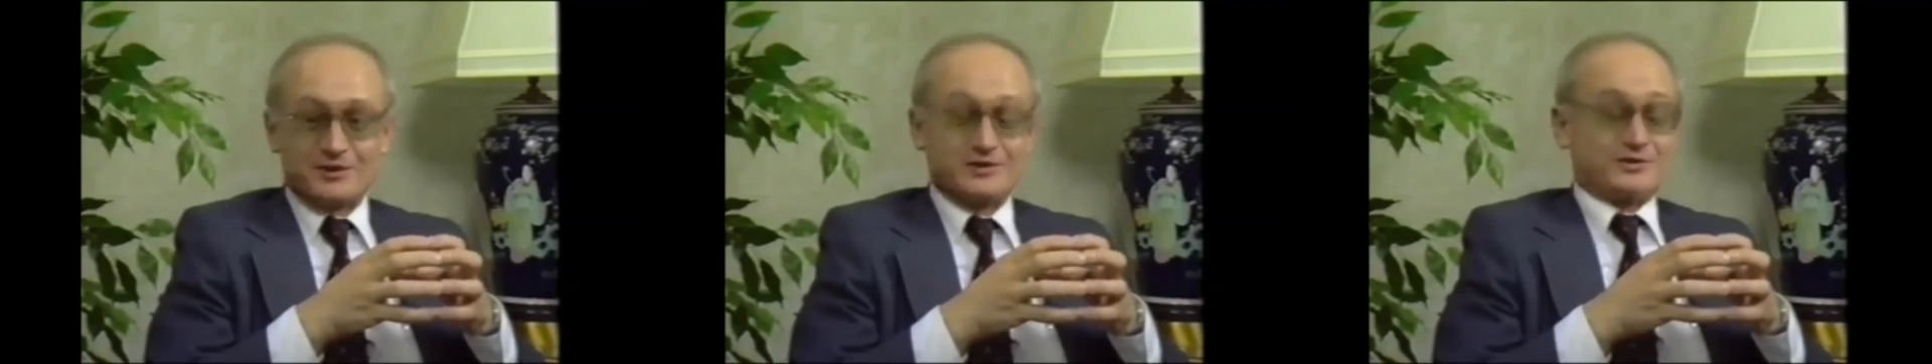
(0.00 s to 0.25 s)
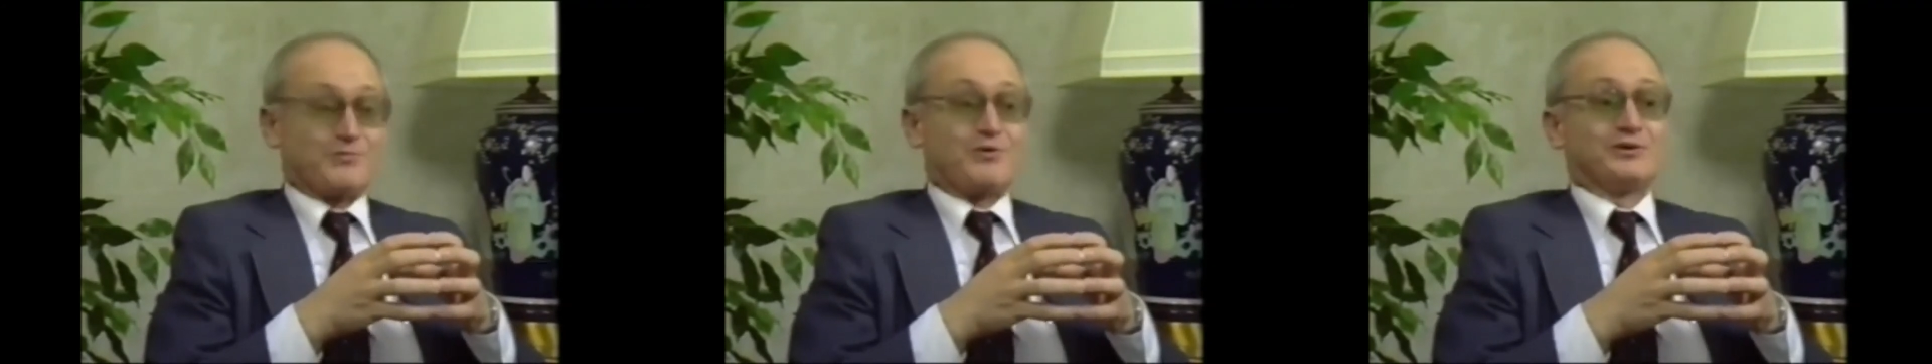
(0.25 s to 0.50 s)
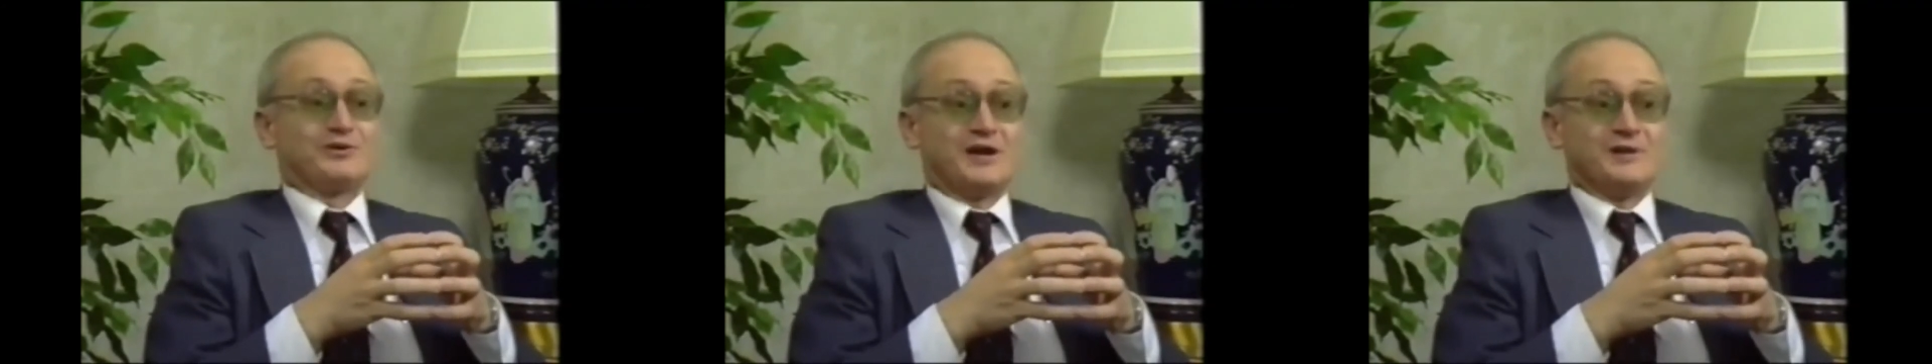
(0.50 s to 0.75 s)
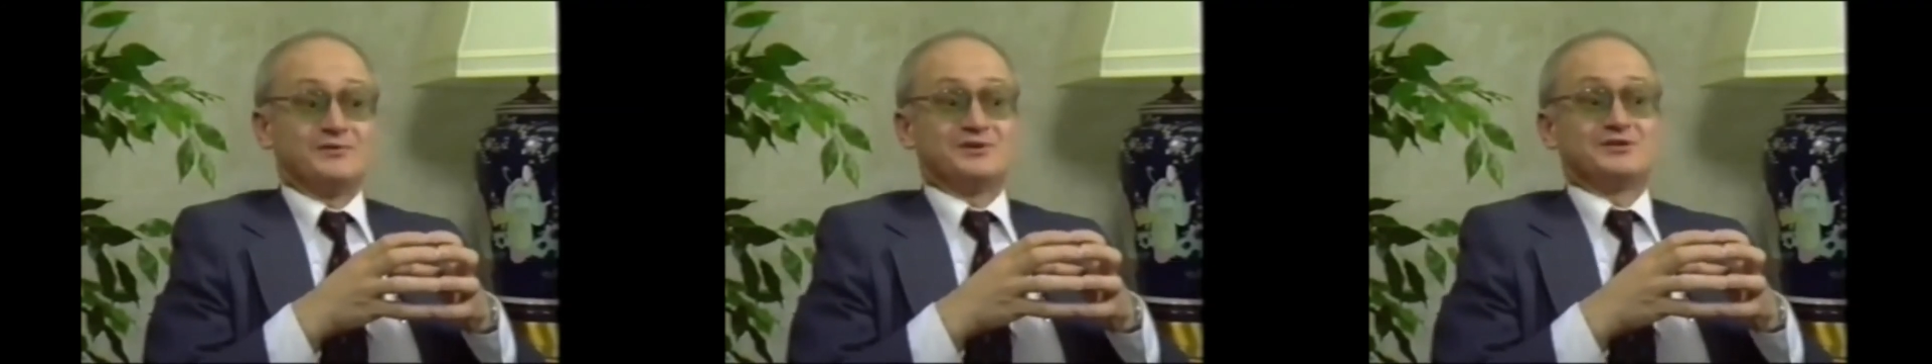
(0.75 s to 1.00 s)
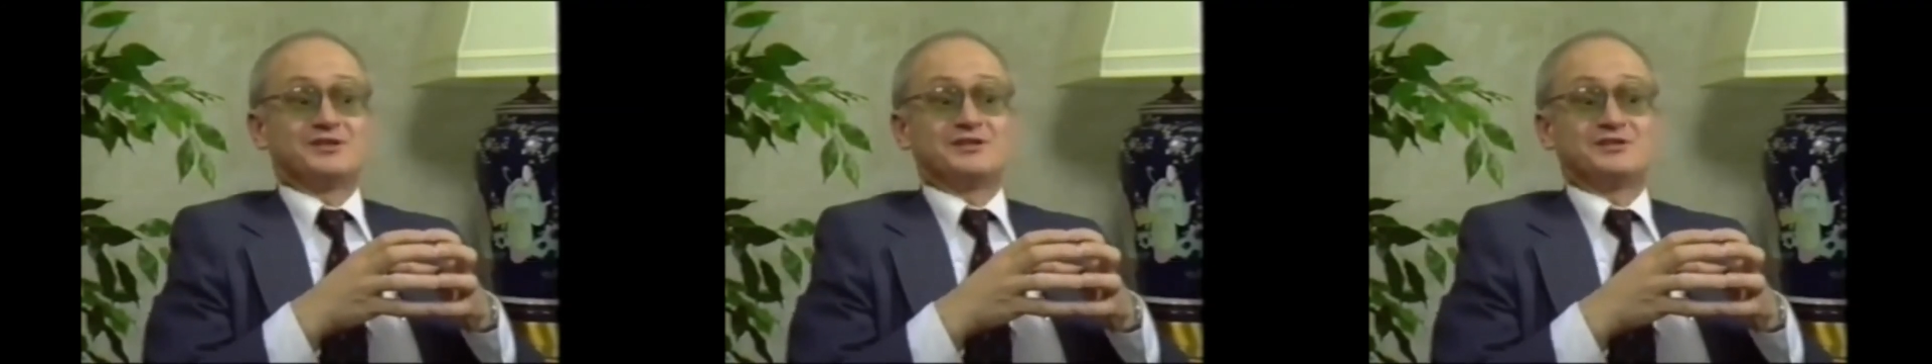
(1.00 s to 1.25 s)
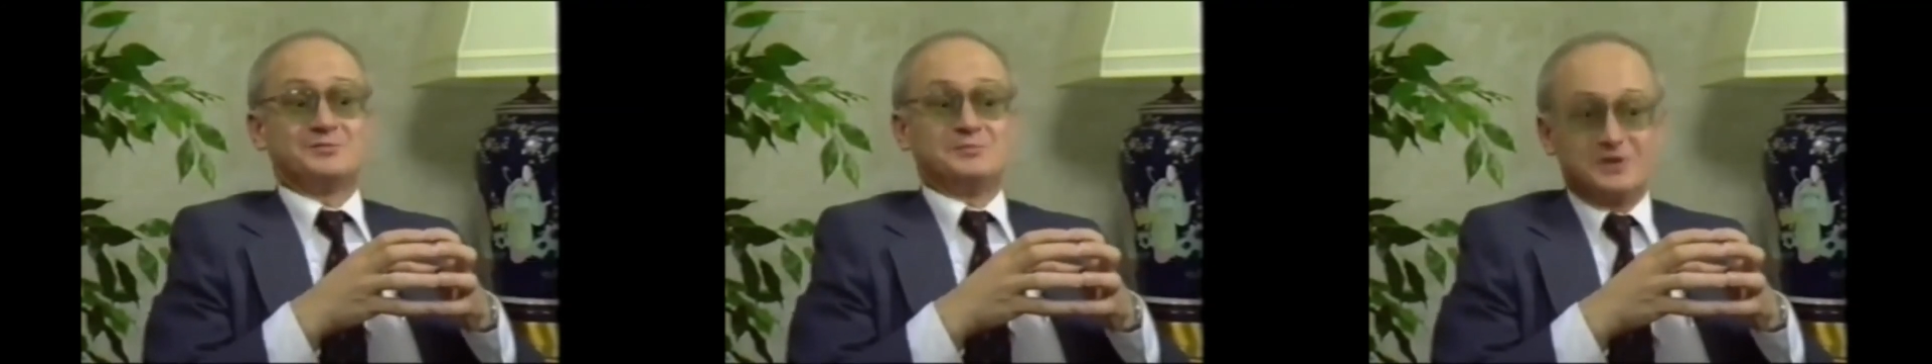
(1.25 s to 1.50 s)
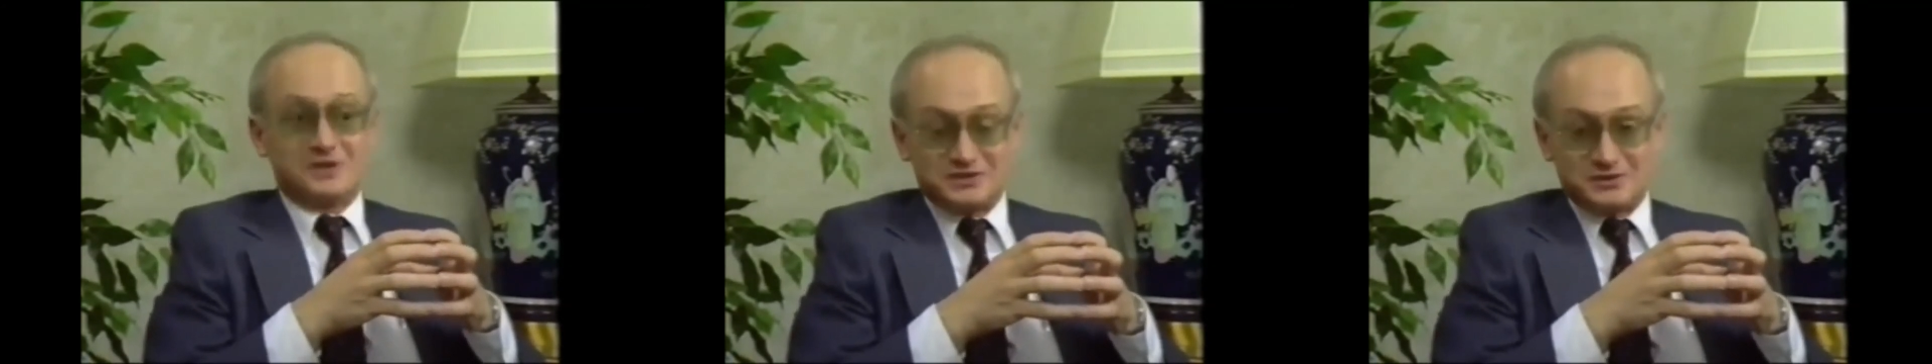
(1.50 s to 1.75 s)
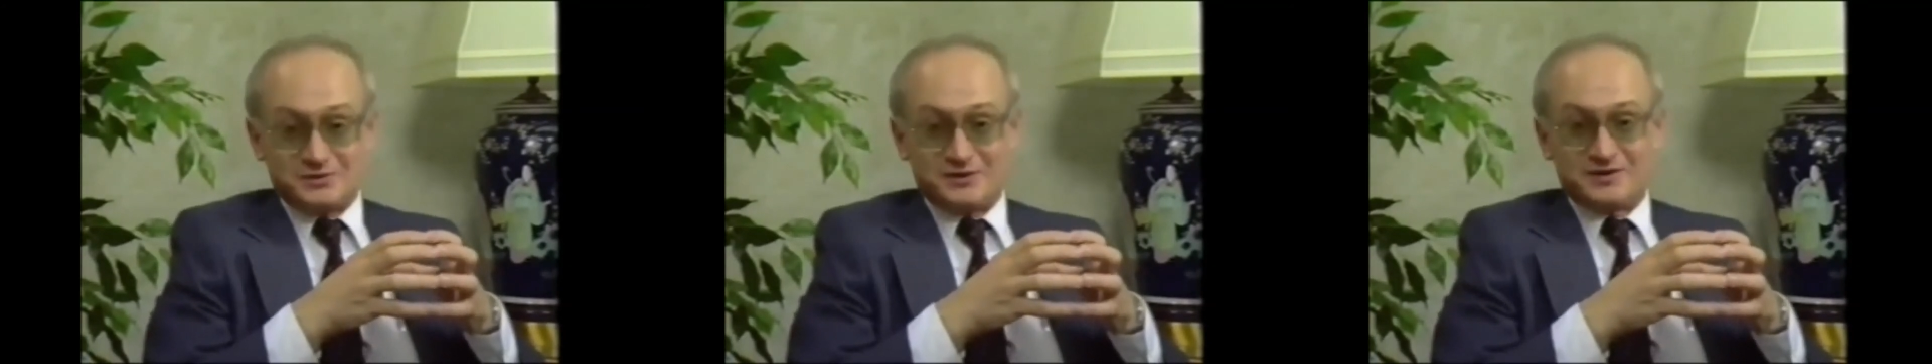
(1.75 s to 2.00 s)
or the world communist conspiracy,